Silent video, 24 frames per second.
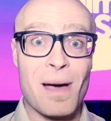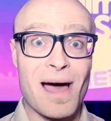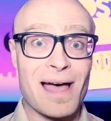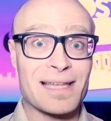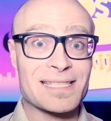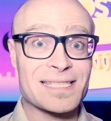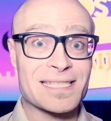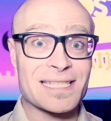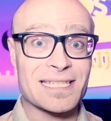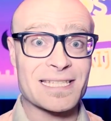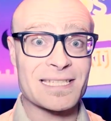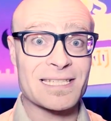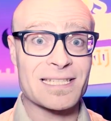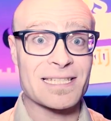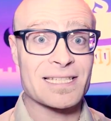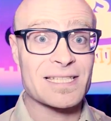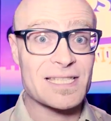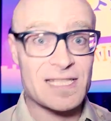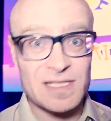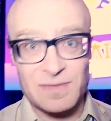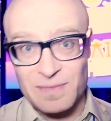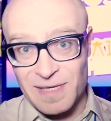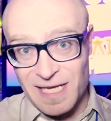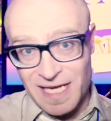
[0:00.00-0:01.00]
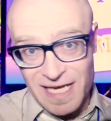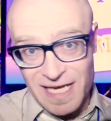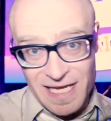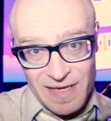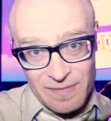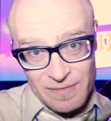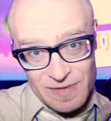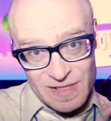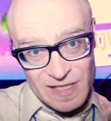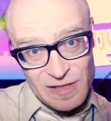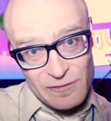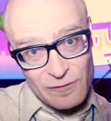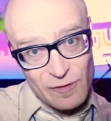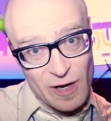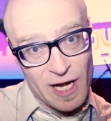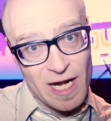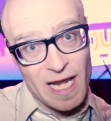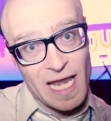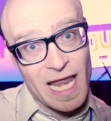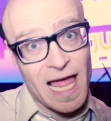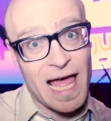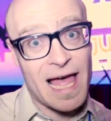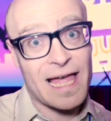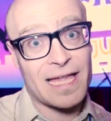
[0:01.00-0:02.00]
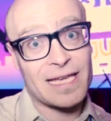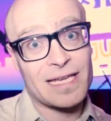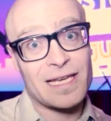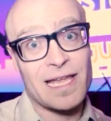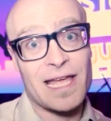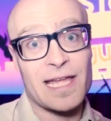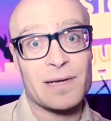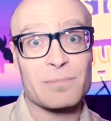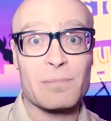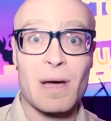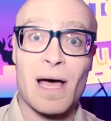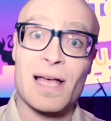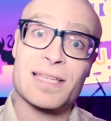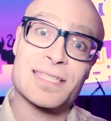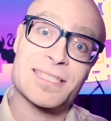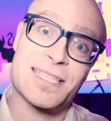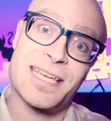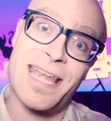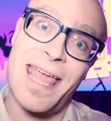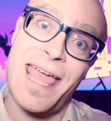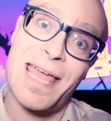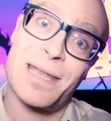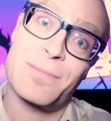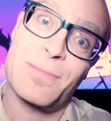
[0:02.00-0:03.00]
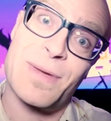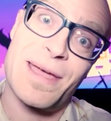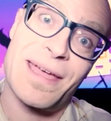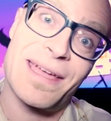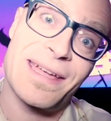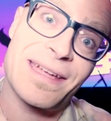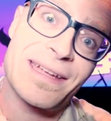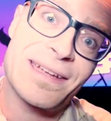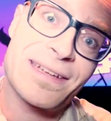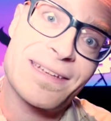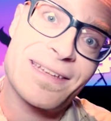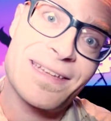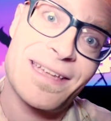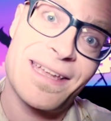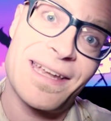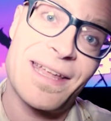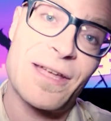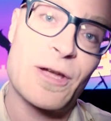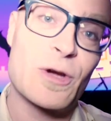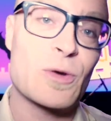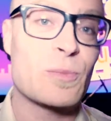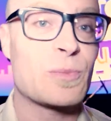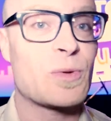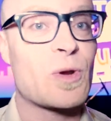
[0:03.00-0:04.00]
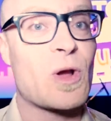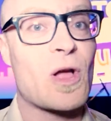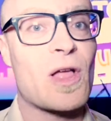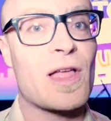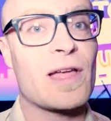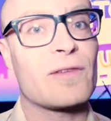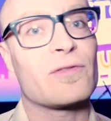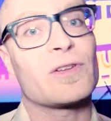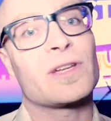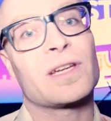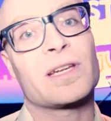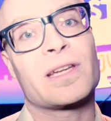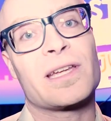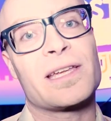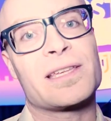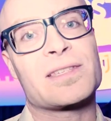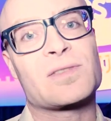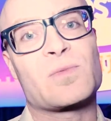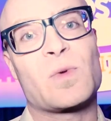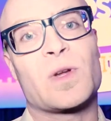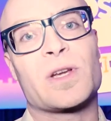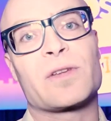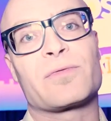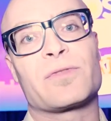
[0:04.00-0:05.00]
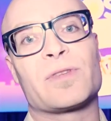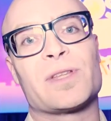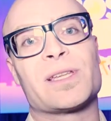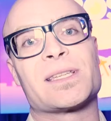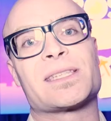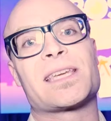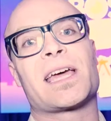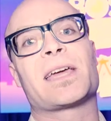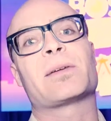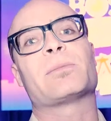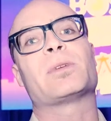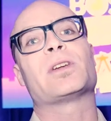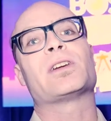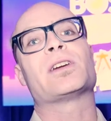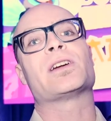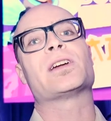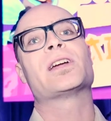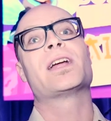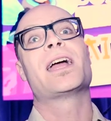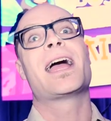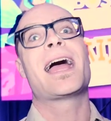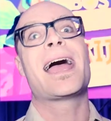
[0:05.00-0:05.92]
Boston. This is me, MC Frontalot at Boston Anime, and I hope you're all having as wonderful a time here